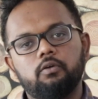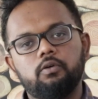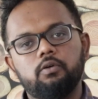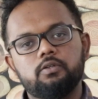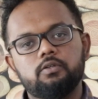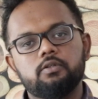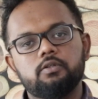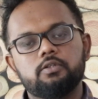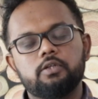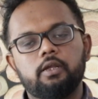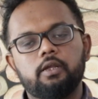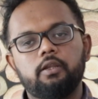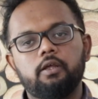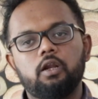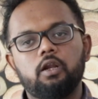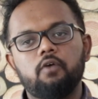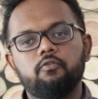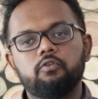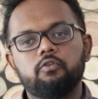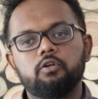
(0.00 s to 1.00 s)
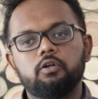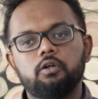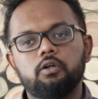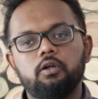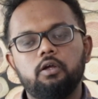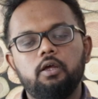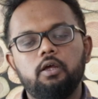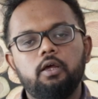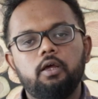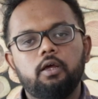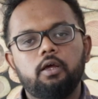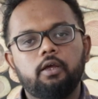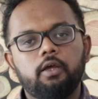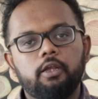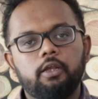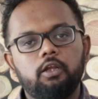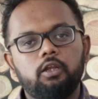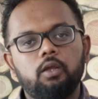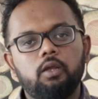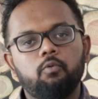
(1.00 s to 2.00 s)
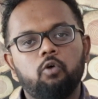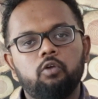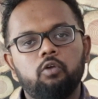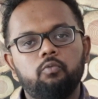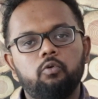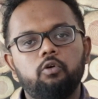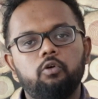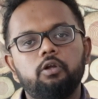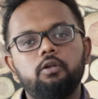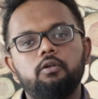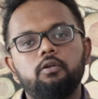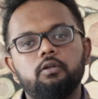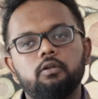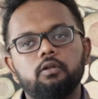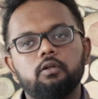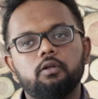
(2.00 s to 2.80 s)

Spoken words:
regions and thereafter getting them onboarded